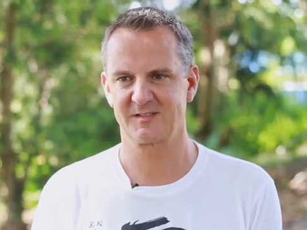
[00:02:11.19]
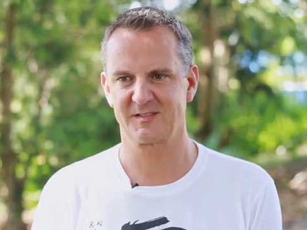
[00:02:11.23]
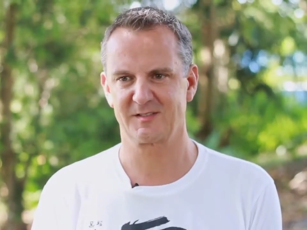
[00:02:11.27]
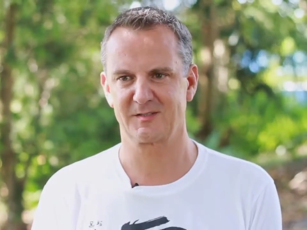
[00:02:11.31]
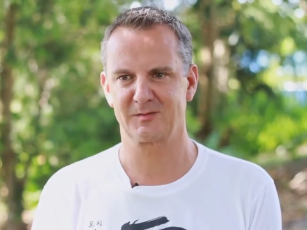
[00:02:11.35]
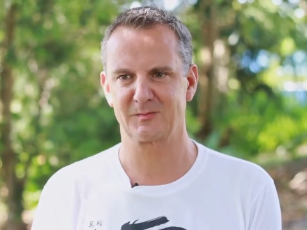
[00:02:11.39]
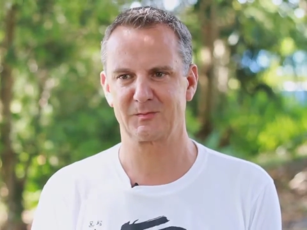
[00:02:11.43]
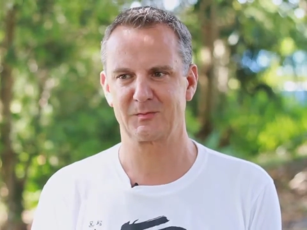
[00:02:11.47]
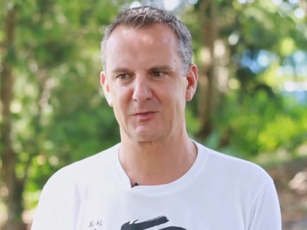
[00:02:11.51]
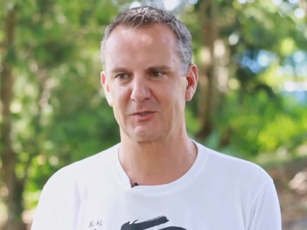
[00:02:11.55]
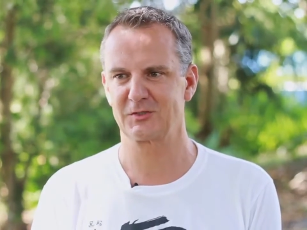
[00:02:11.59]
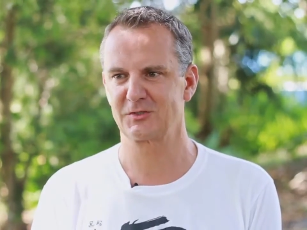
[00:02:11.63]

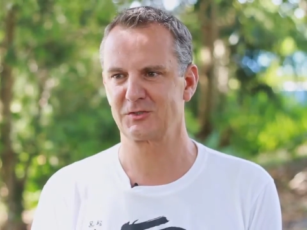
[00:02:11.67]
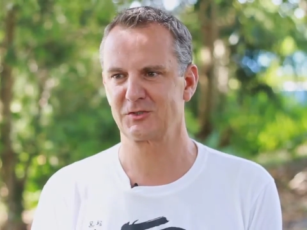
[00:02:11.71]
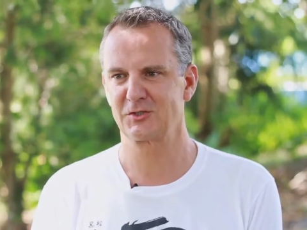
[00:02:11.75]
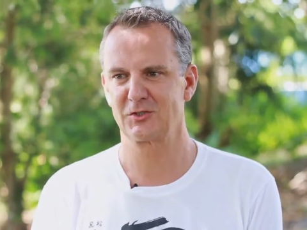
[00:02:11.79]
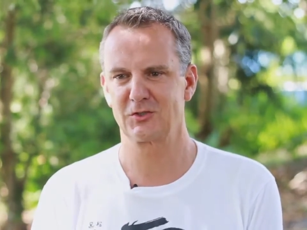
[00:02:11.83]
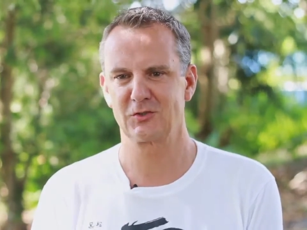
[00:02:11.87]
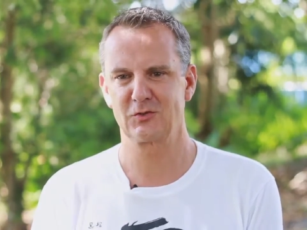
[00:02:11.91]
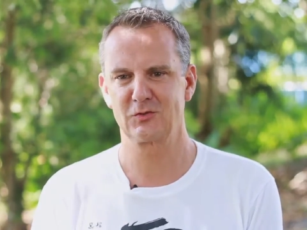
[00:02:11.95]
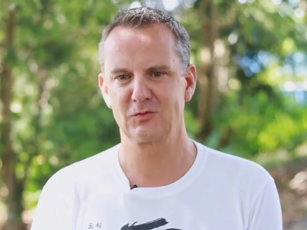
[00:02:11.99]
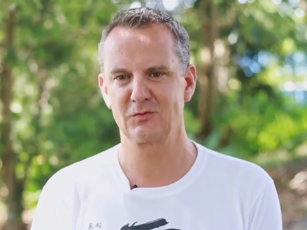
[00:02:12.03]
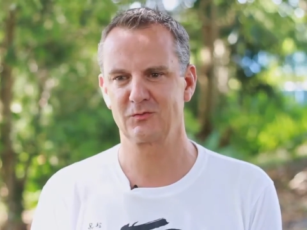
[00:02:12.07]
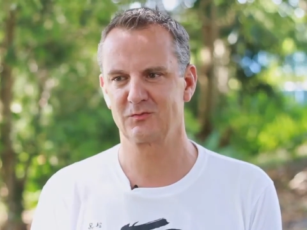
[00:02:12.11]
there's
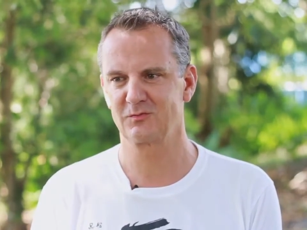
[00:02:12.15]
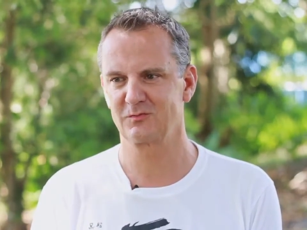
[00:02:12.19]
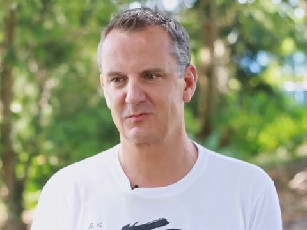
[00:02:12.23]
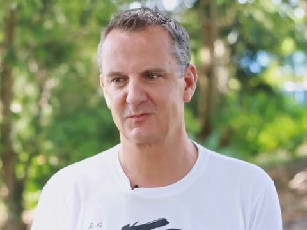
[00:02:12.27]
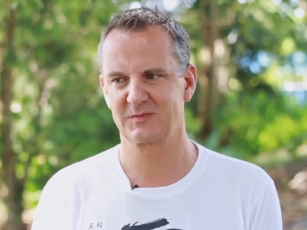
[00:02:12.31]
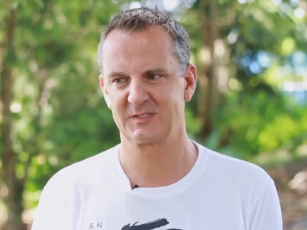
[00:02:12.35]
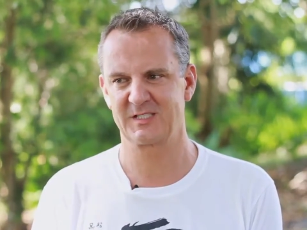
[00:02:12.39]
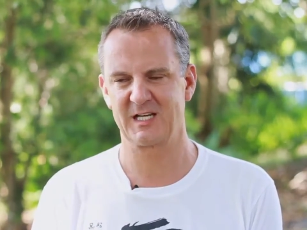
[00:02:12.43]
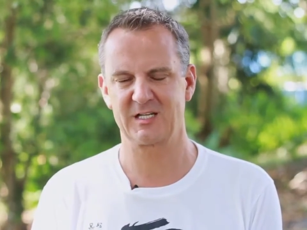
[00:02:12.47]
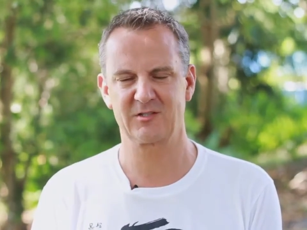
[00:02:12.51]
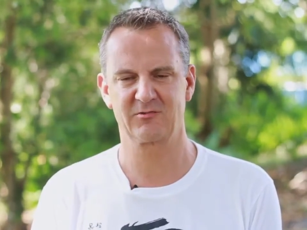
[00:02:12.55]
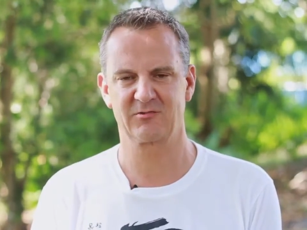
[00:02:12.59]
no
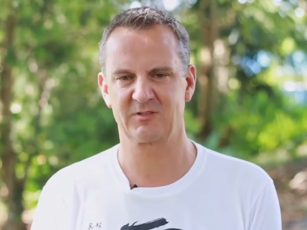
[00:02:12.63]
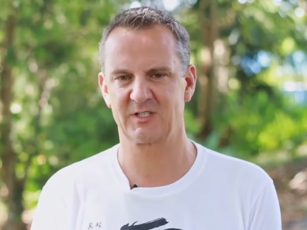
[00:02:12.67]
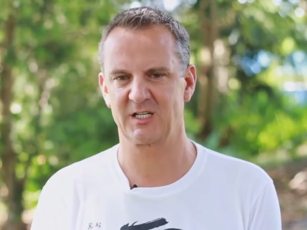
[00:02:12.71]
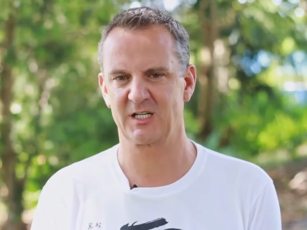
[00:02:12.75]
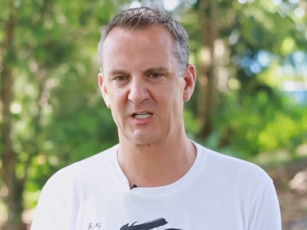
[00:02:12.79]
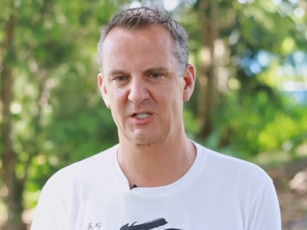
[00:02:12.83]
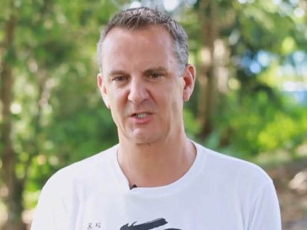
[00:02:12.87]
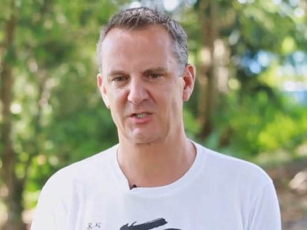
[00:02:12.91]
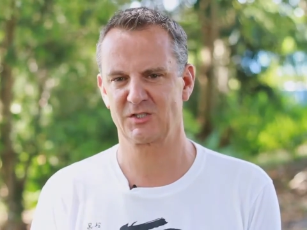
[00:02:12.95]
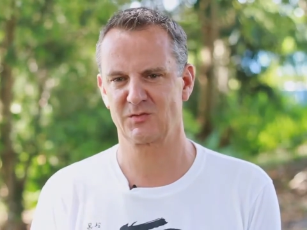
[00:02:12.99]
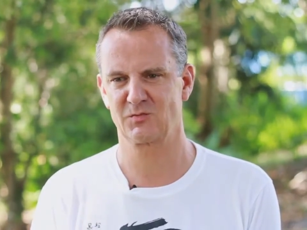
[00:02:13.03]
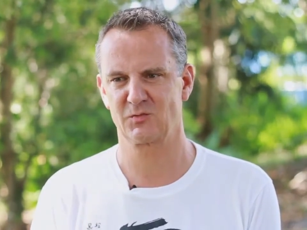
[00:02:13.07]

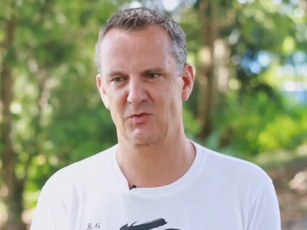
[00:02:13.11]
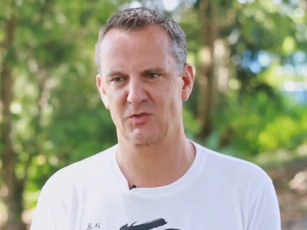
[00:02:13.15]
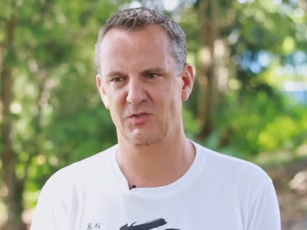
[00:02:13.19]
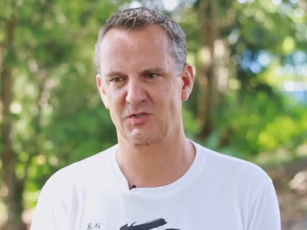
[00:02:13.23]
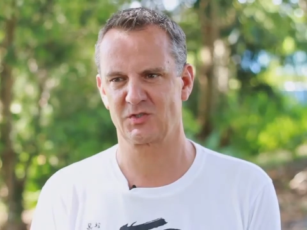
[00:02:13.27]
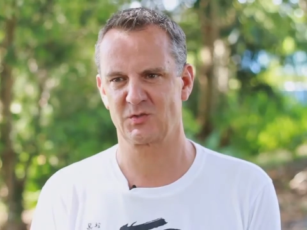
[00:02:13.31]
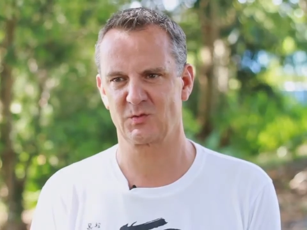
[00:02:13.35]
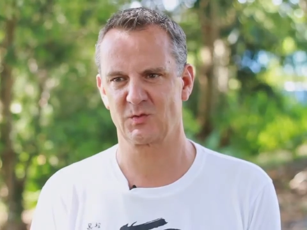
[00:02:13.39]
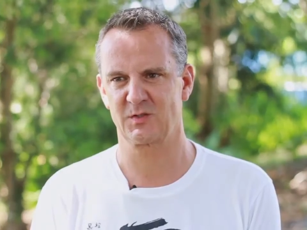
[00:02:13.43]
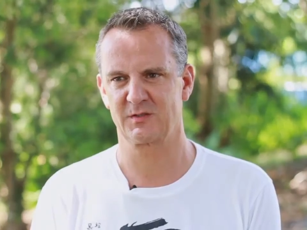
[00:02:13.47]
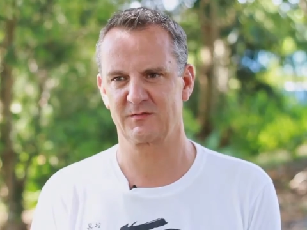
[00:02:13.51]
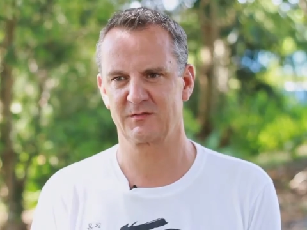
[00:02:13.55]
segregation
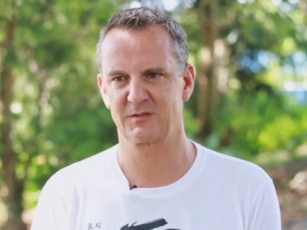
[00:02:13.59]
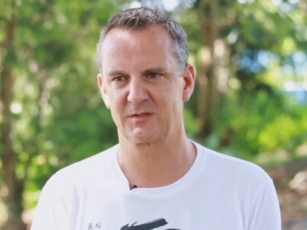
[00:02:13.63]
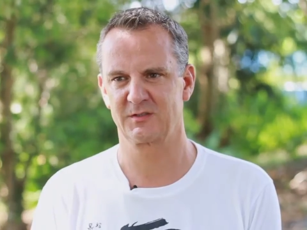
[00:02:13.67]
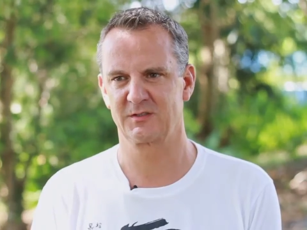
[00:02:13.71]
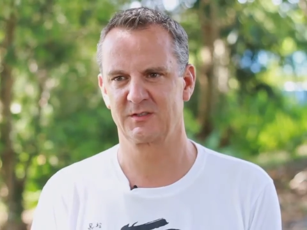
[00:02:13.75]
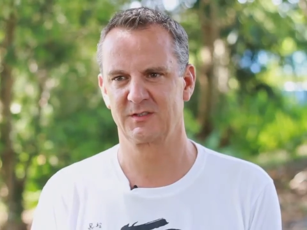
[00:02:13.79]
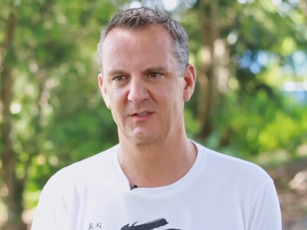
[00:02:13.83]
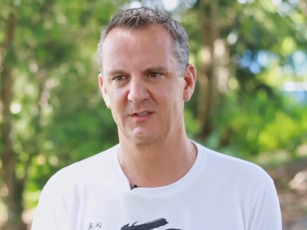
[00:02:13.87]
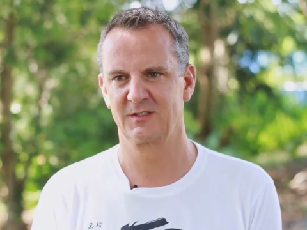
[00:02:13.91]
whatsoever.